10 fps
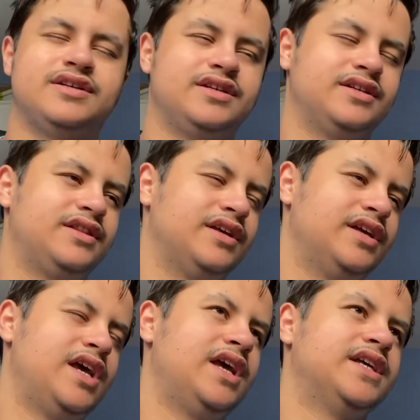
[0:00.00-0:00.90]

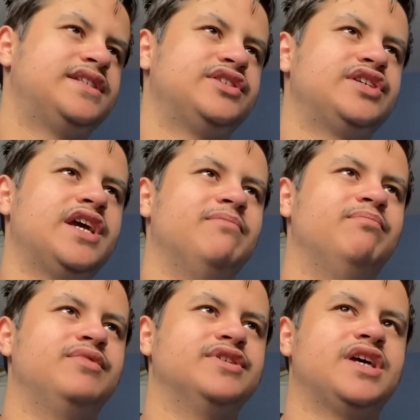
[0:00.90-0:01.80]
it's a shame
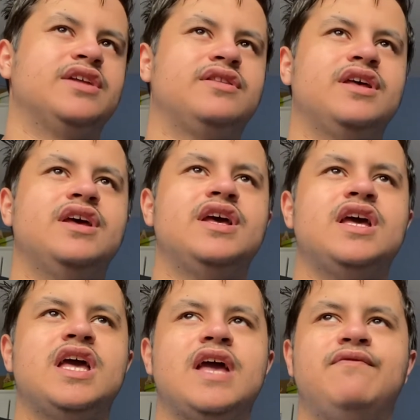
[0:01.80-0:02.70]
because
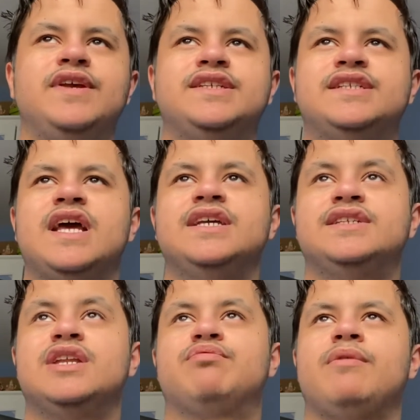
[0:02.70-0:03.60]
if he stays
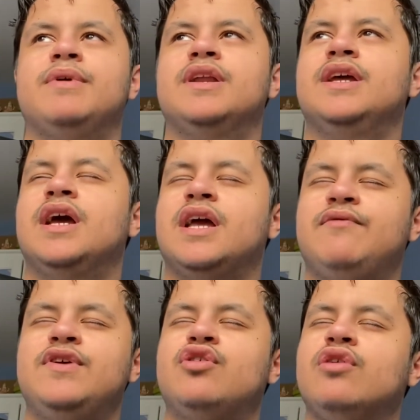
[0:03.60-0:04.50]
in the Premier League, if
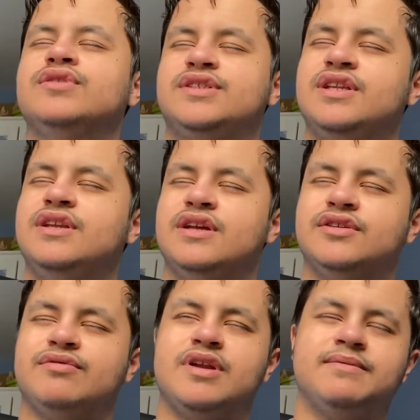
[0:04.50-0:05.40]
he goes
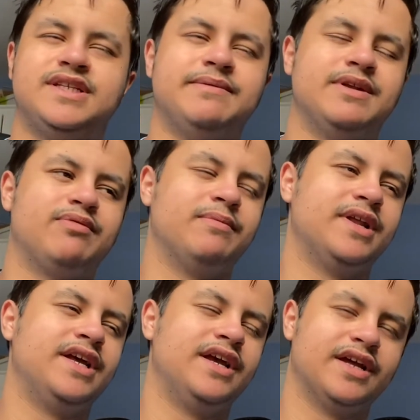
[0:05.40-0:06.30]
to another team in the Premier
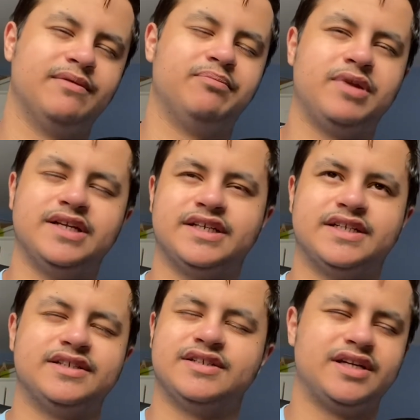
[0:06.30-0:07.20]
League and plays
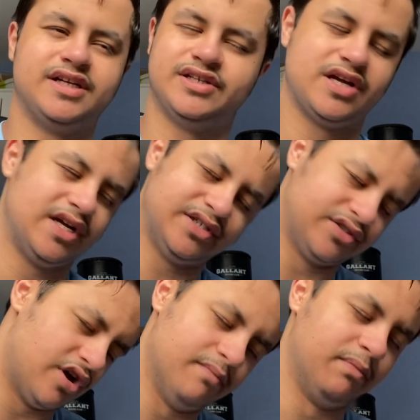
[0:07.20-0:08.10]
against us, I just
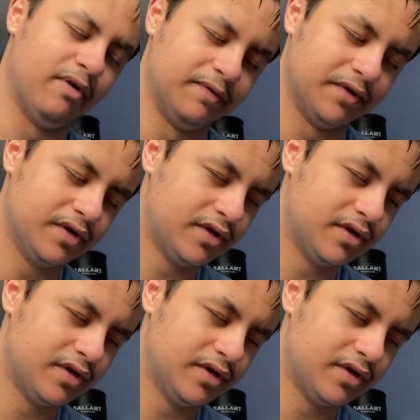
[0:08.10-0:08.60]
can't be bothered.